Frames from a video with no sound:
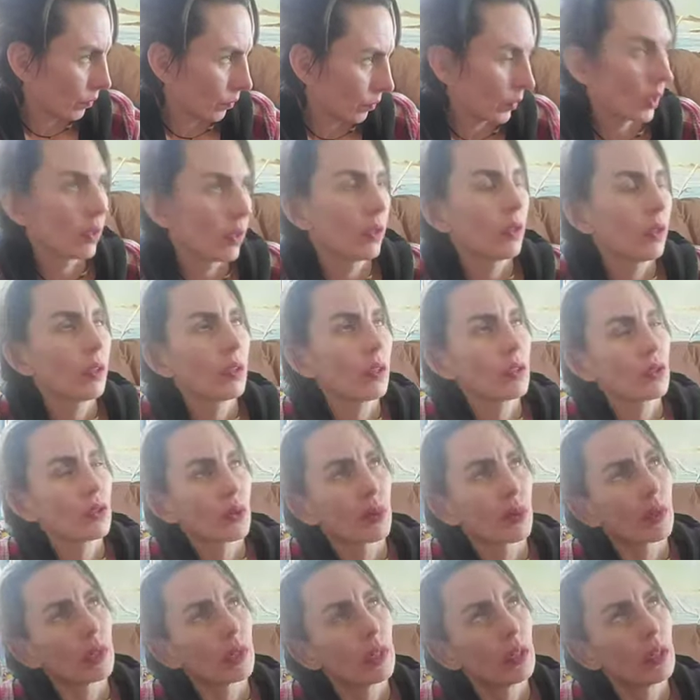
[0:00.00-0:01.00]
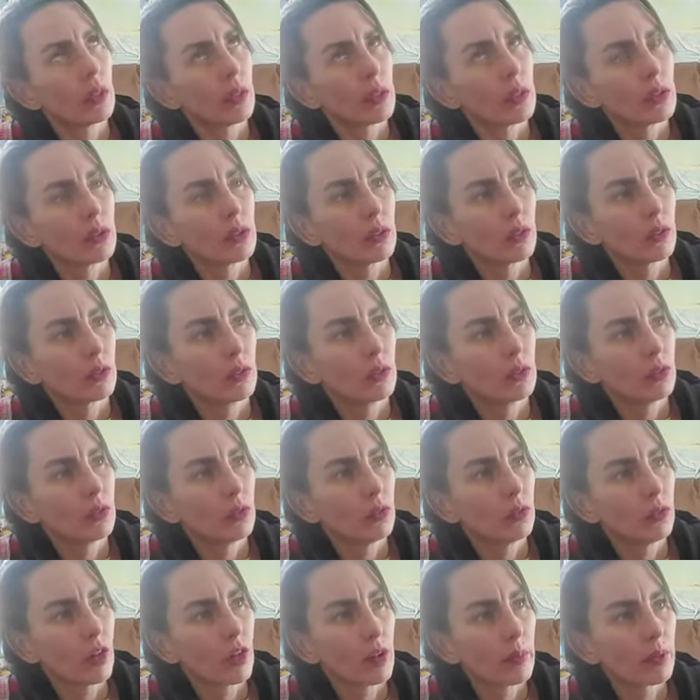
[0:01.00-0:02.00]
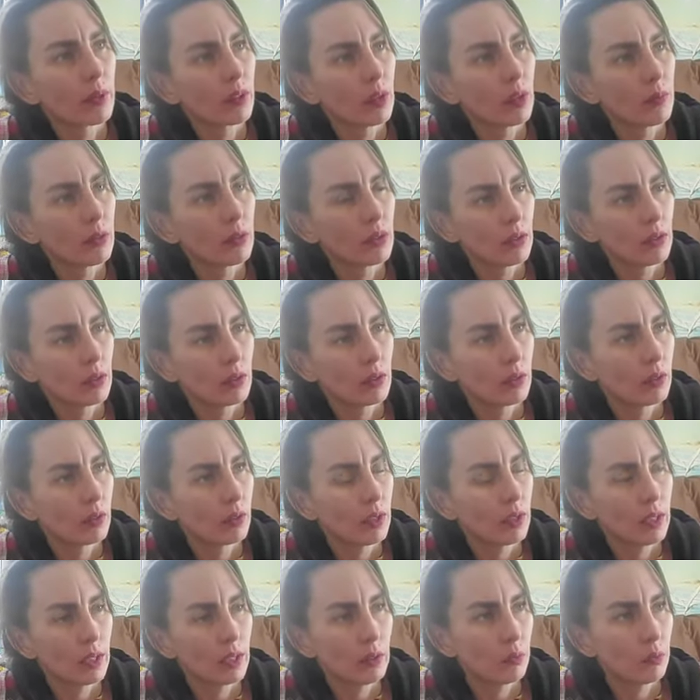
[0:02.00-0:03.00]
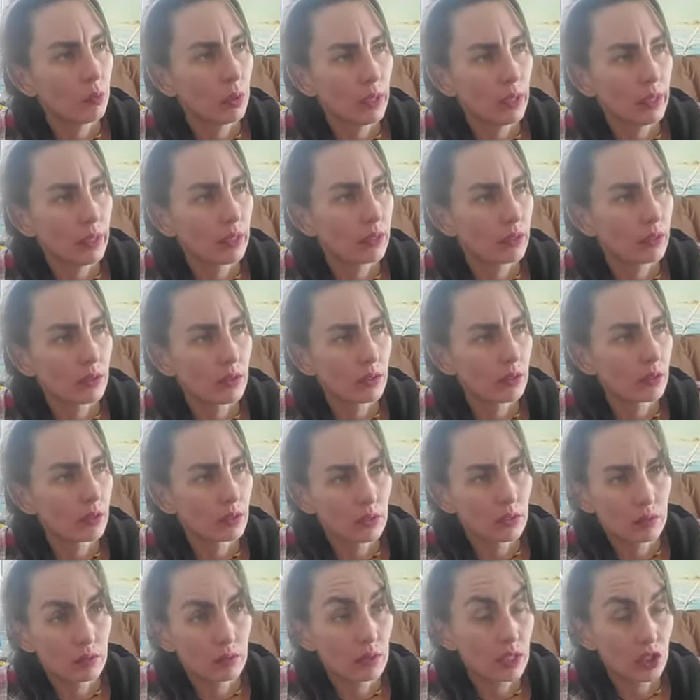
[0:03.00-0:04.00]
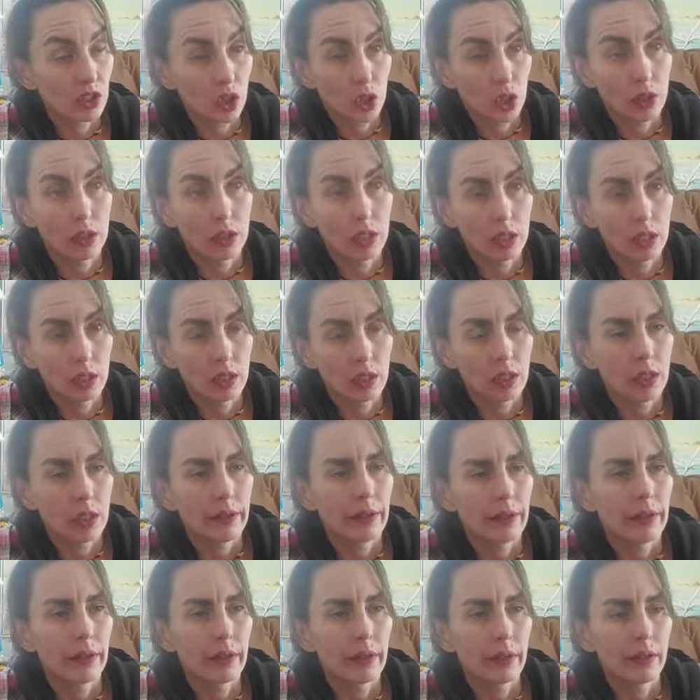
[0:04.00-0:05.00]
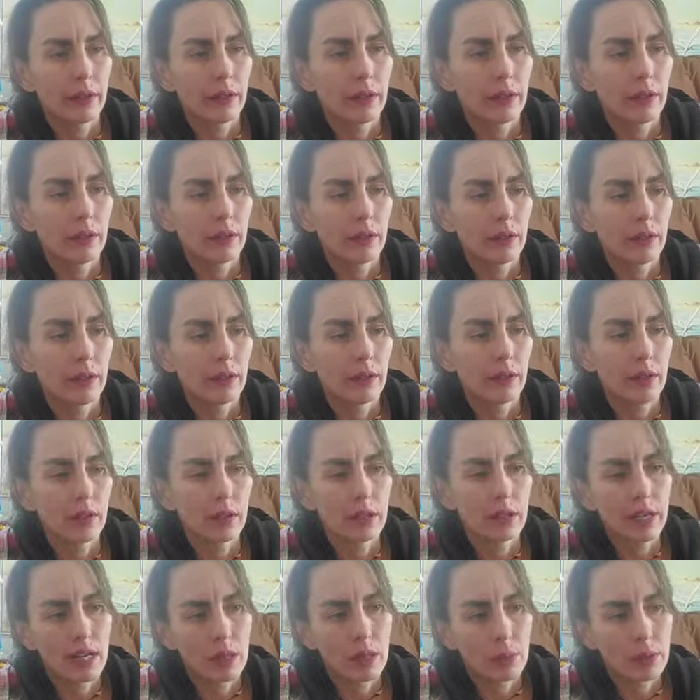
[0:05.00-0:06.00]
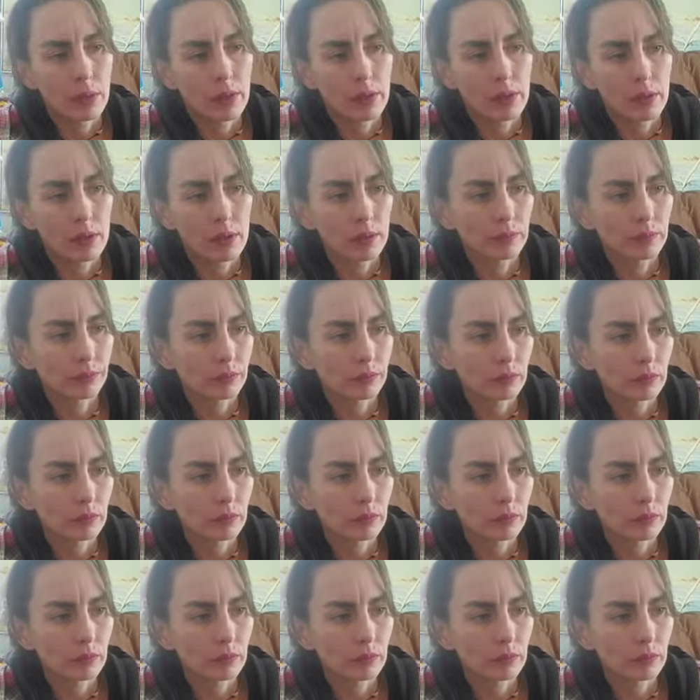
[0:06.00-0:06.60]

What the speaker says: The story. So farmer comes along and plants his garden, and the neighbor,